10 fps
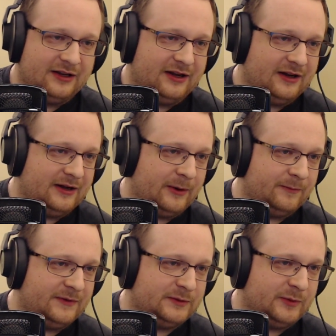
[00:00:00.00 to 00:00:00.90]

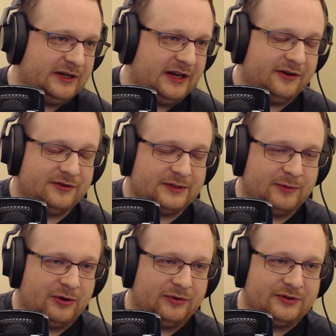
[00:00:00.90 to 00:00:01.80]
Um, this might anger
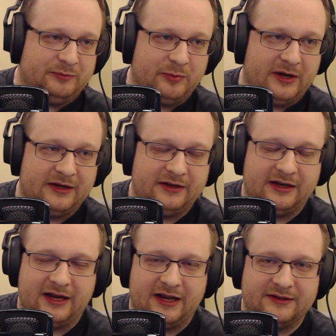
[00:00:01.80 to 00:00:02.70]
some owners, but
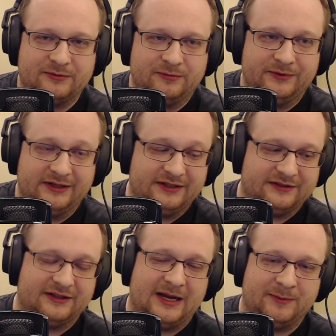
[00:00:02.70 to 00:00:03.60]
it has really
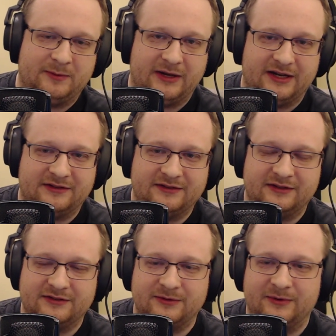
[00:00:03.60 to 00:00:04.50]
sloppy bass, at
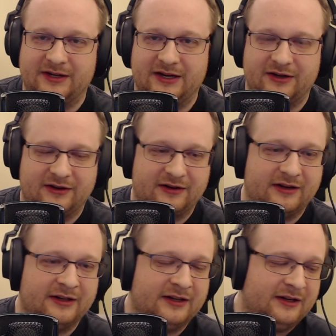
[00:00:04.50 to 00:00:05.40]
least the one I
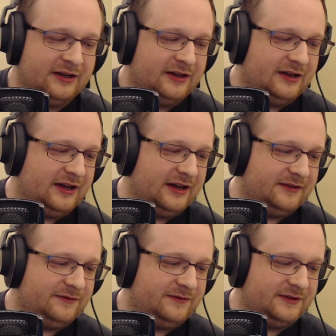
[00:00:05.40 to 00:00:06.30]
heard.
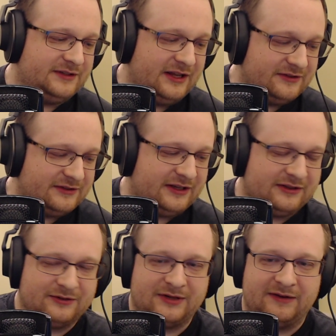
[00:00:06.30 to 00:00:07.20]
And it sounds
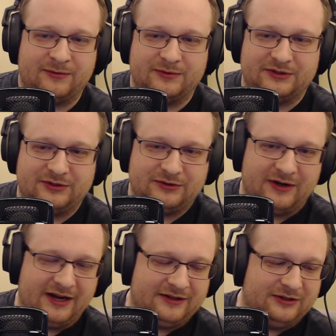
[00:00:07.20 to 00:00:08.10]
like the driver was
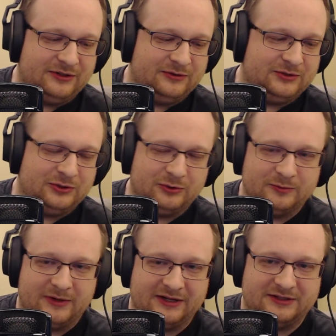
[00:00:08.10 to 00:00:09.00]
trying to do
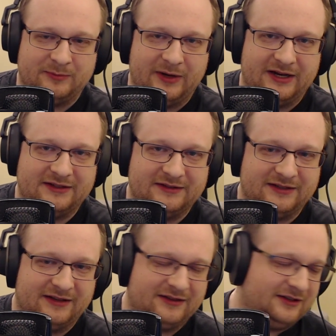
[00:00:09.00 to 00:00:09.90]
too much bass
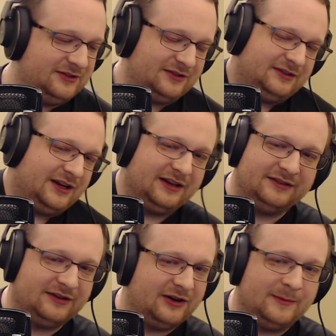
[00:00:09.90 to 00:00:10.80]
and then just got
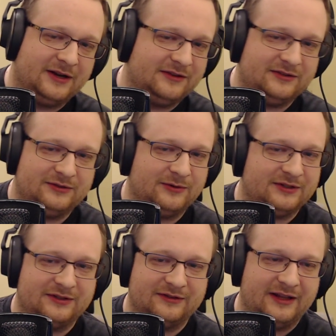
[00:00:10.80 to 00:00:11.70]
into harmonic
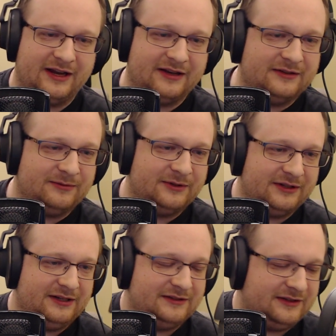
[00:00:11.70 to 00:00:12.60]
distortion land
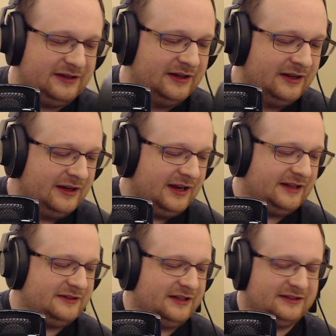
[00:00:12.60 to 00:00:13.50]
real easy.
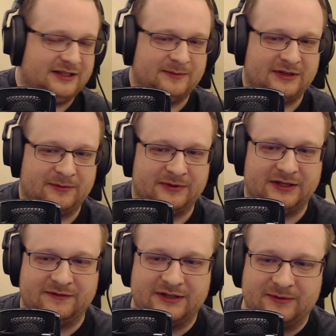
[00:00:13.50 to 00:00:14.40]
And so that seems like what
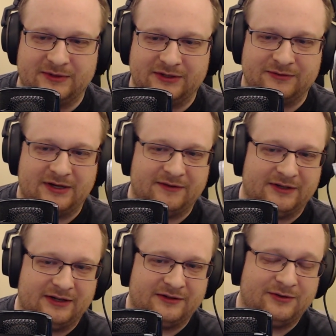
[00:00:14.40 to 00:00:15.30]
they've done with the driver
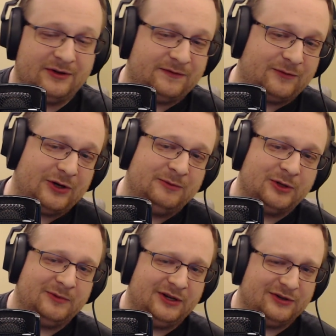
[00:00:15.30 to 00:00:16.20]
here. It's only a forty
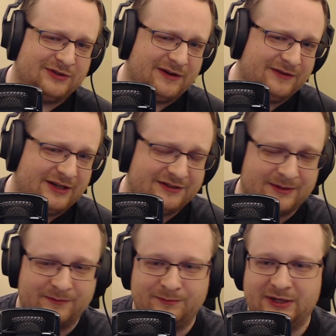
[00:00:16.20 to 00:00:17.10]
millimeter driver, not
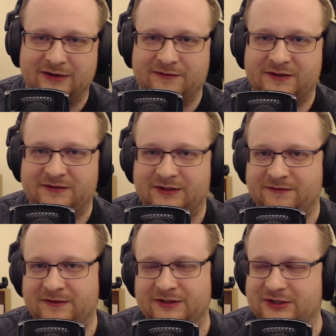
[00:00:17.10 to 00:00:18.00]
some big fifty,
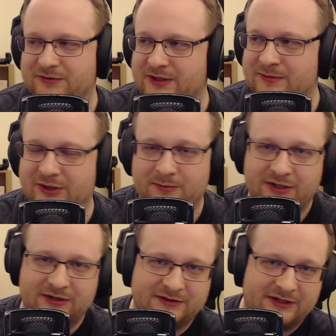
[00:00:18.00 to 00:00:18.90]
fifty-three
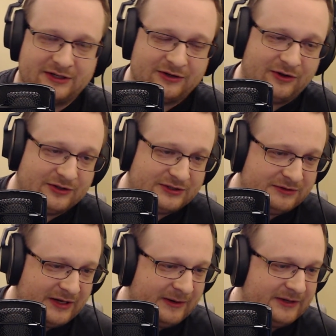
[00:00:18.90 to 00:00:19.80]
millimeter. So that could
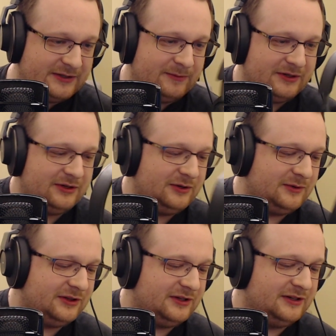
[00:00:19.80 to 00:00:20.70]
also have something to do
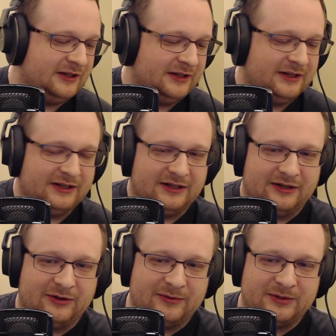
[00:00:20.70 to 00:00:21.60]
with it,
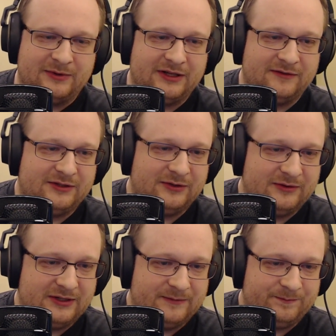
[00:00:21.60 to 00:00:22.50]
along with the way they've
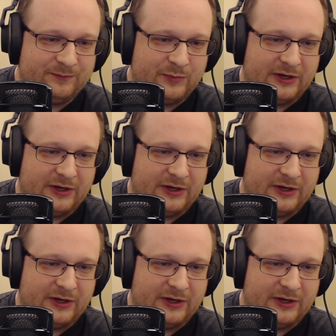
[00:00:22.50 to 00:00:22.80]
tuned it.